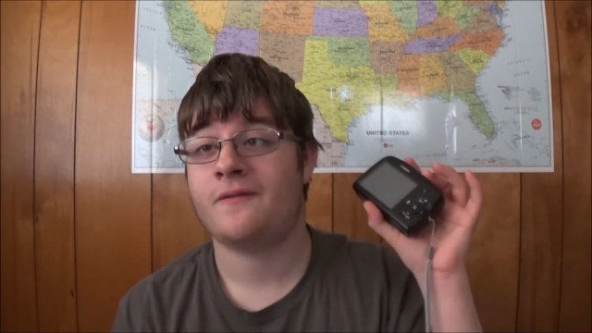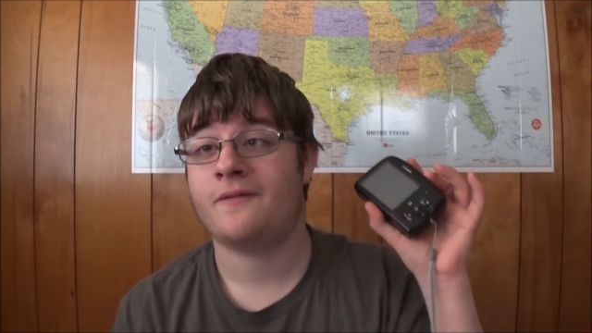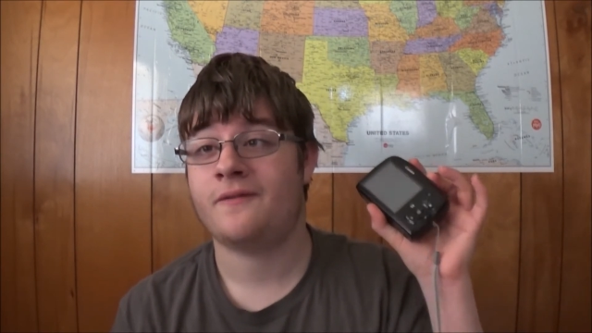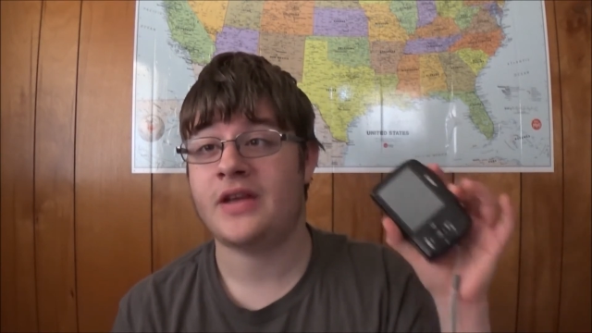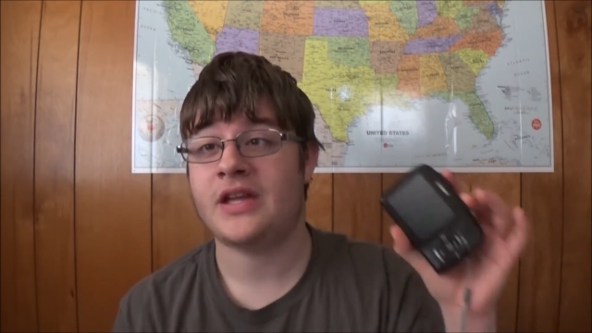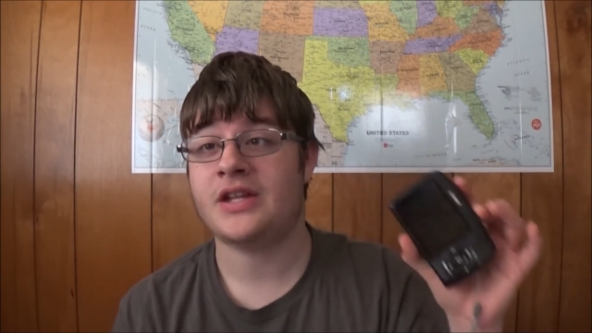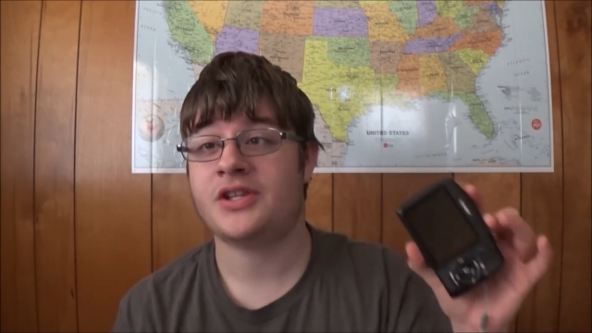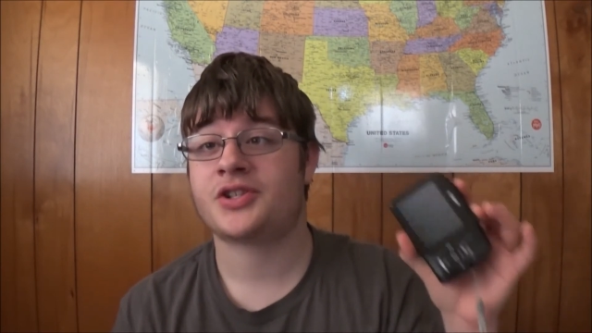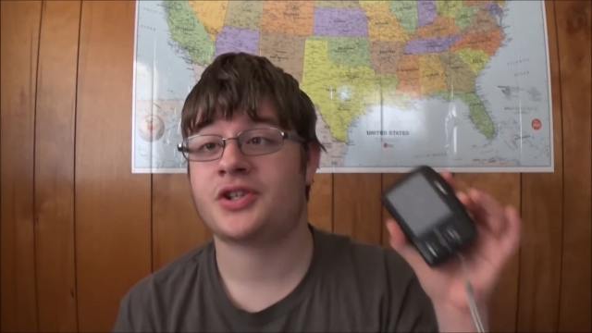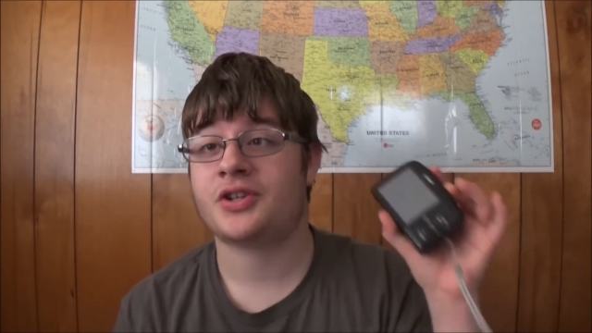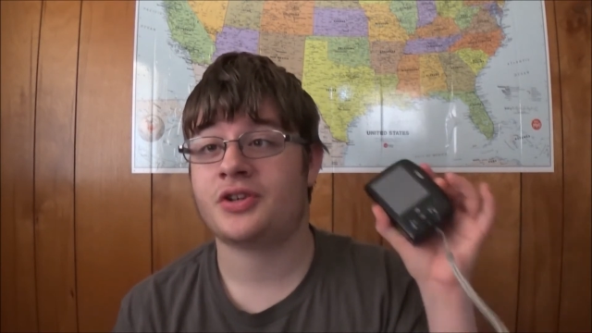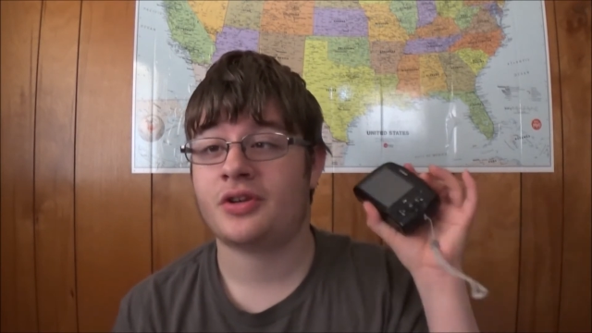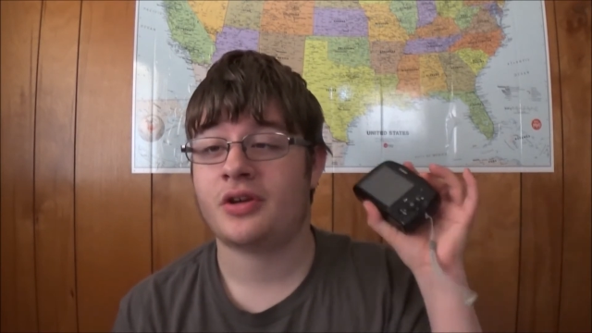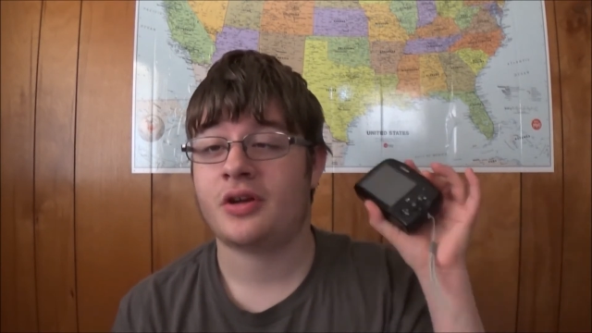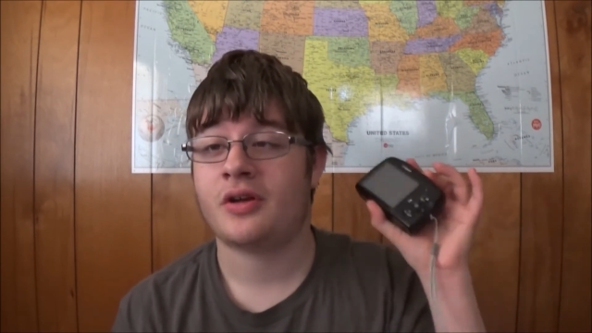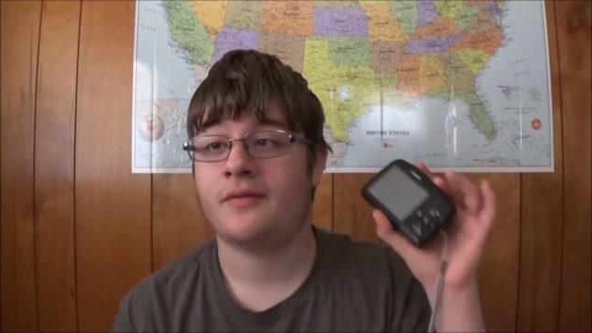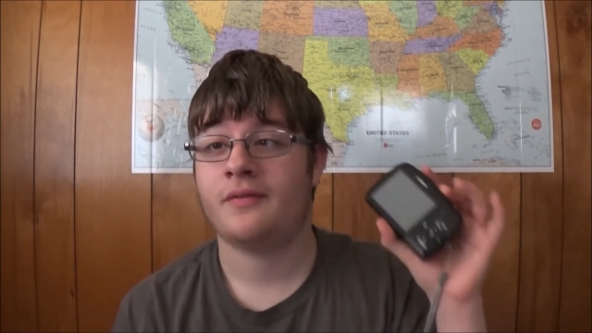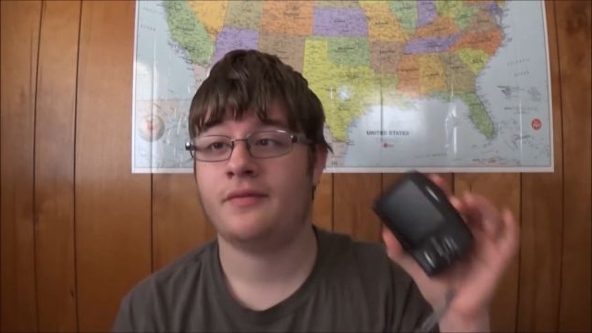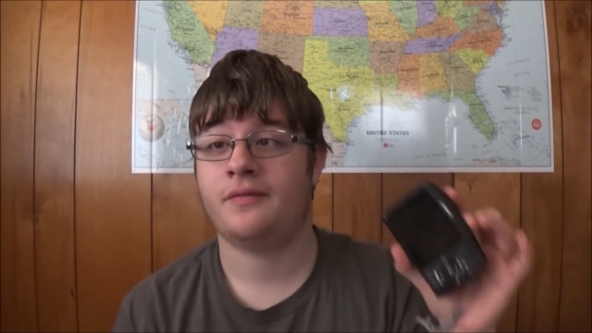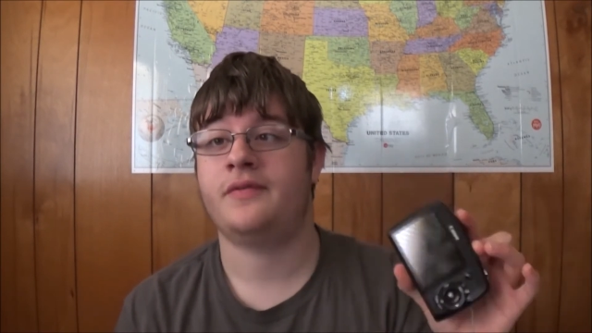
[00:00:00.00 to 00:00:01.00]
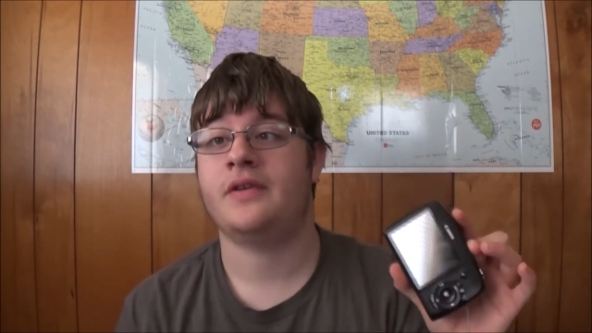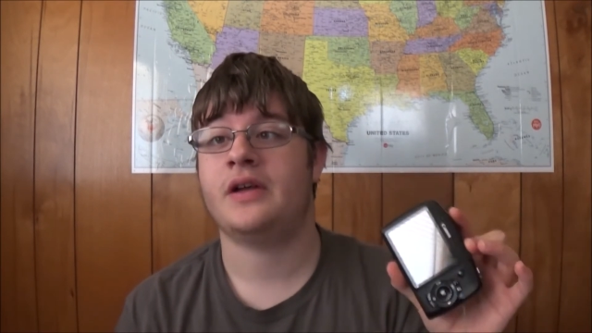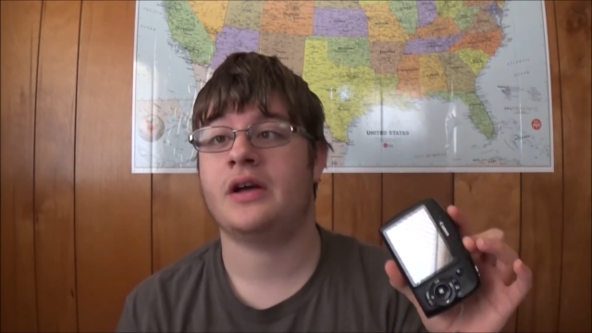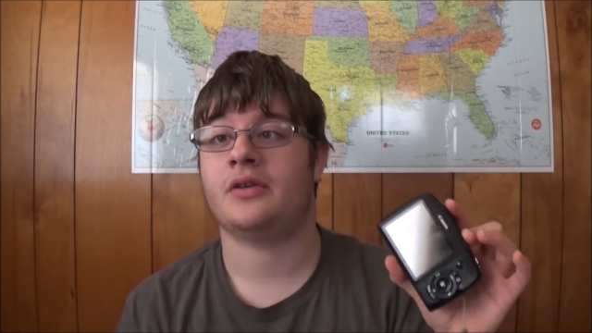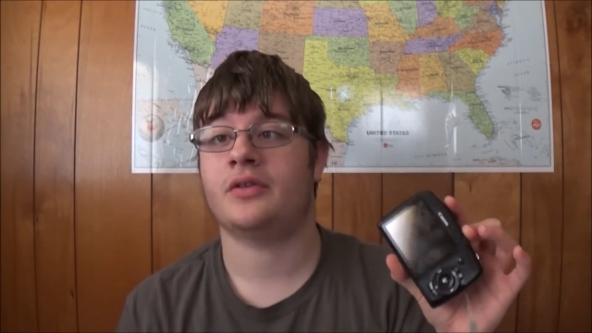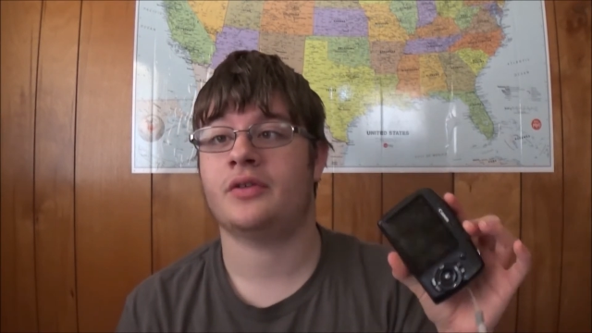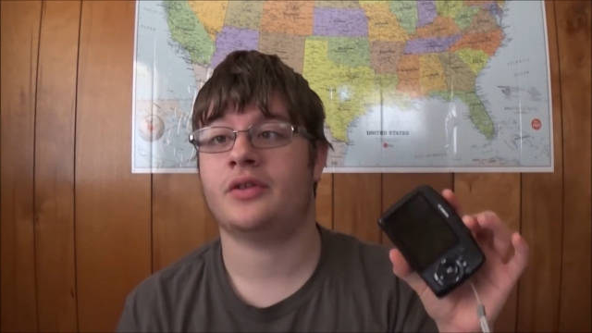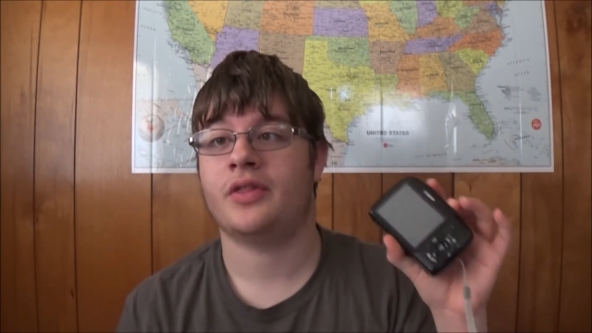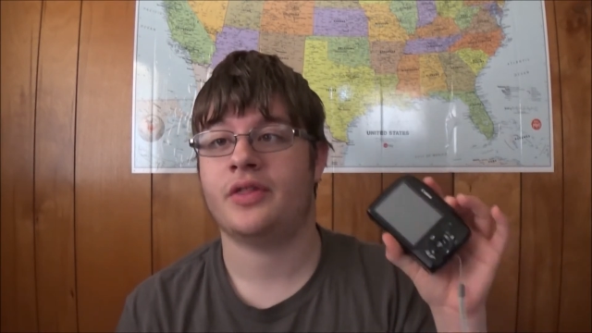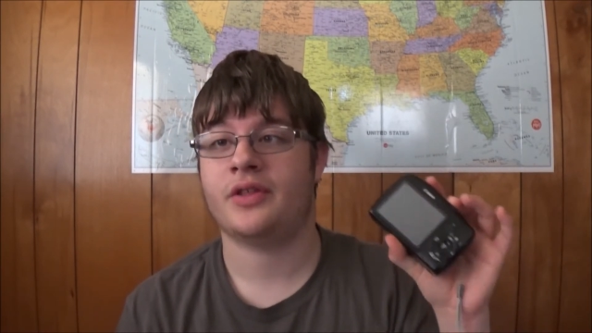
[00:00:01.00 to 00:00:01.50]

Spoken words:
feature filled.